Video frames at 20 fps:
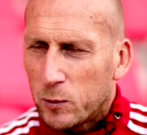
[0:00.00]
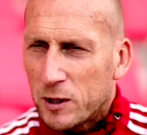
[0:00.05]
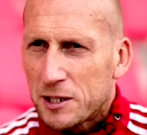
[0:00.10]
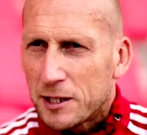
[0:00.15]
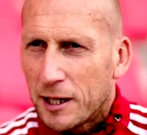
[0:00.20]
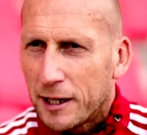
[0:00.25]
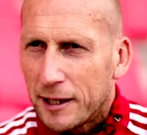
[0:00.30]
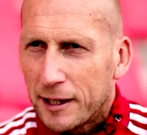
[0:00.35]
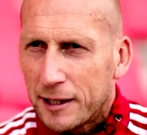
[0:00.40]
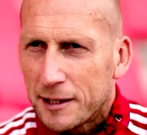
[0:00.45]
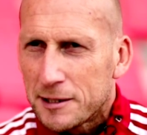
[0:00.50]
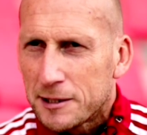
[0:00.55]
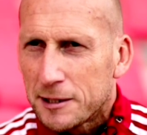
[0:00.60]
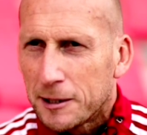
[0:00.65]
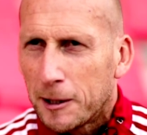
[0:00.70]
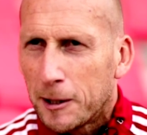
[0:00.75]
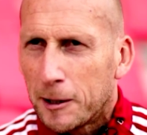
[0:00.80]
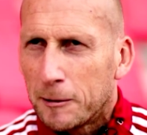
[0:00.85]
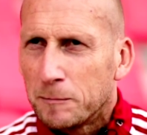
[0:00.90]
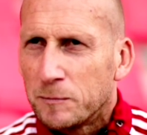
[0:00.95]
we say it's
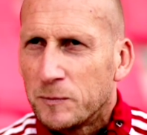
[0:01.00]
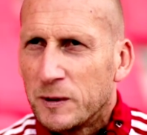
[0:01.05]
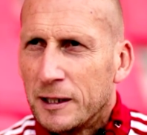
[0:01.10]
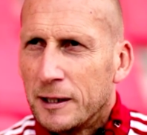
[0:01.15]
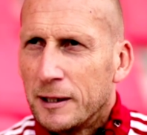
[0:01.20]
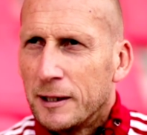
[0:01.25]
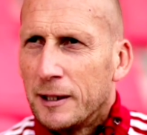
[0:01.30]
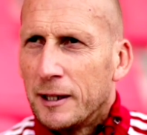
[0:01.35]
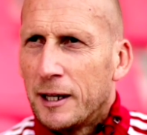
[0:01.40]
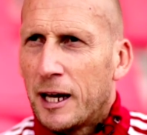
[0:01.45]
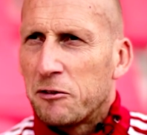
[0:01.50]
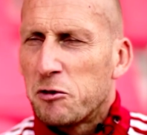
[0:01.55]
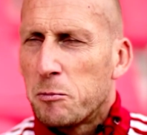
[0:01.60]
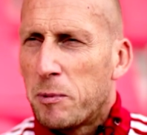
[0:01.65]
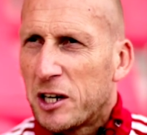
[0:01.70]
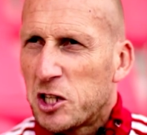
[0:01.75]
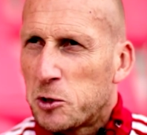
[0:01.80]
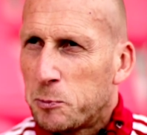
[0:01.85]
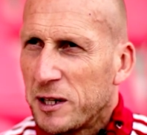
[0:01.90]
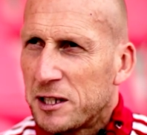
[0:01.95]

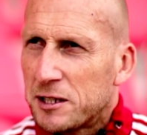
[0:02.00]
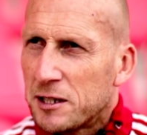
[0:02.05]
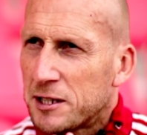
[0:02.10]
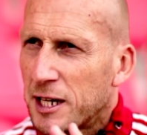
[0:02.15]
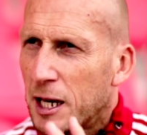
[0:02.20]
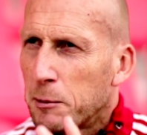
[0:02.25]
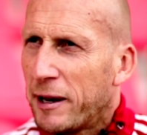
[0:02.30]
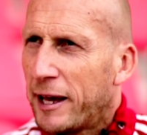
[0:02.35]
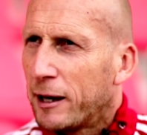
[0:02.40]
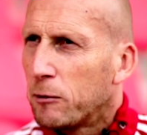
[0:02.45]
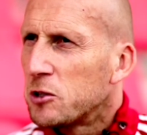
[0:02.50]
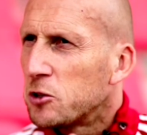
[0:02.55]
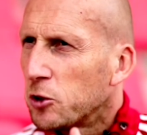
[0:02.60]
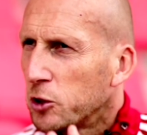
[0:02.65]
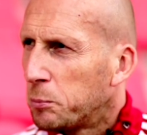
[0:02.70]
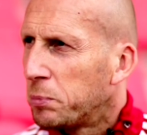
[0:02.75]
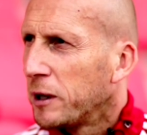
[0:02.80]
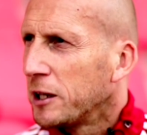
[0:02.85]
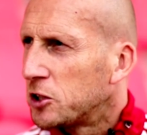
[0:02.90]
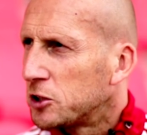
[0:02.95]
everybody speaks the same language on
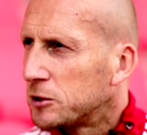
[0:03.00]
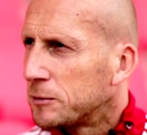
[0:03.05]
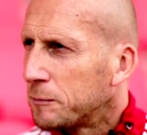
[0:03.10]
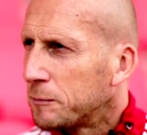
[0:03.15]
the pitch,